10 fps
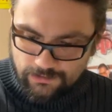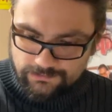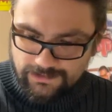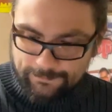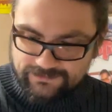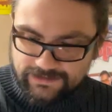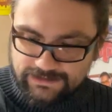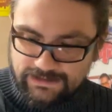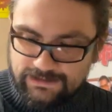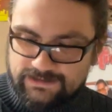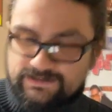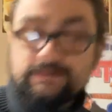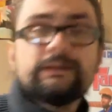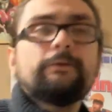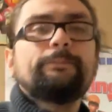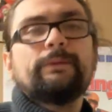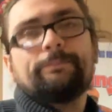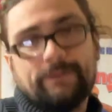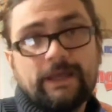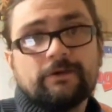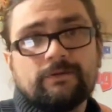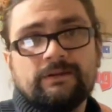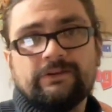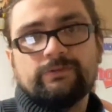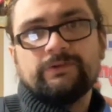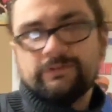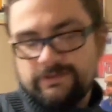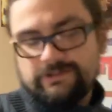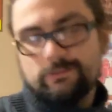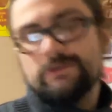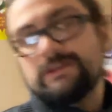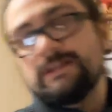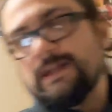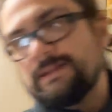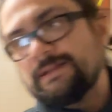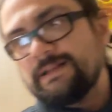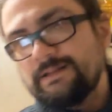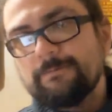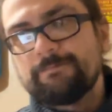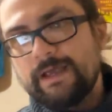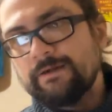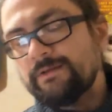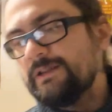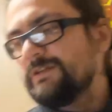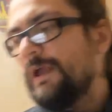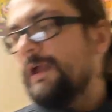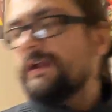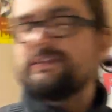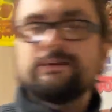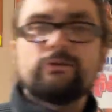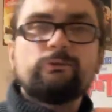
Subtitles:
Lip-syncing is a little bit better in this one. So this is one thing that I think they did better in this. Because there was